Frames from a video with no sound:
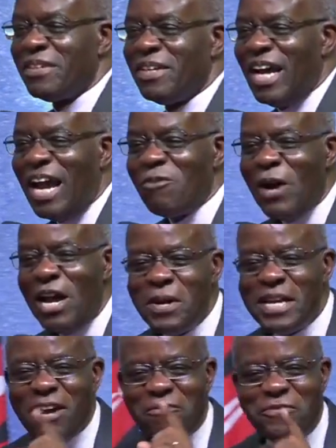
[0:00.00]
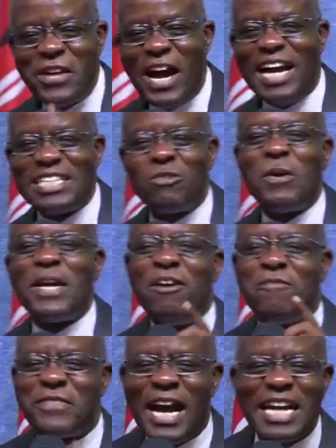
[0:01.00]
And when we give thanks, we
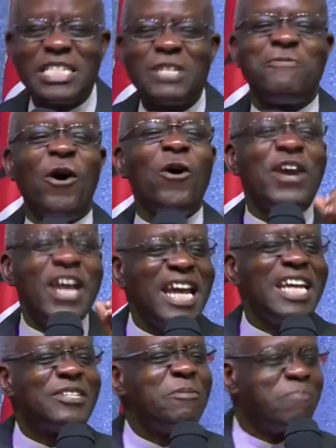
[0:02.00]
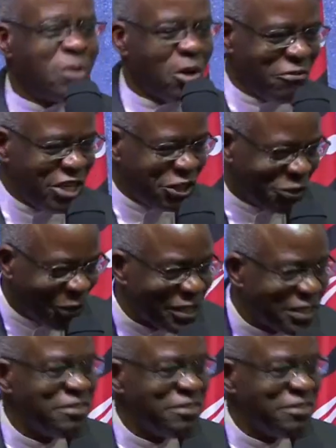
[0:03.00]
give thanks for his provision.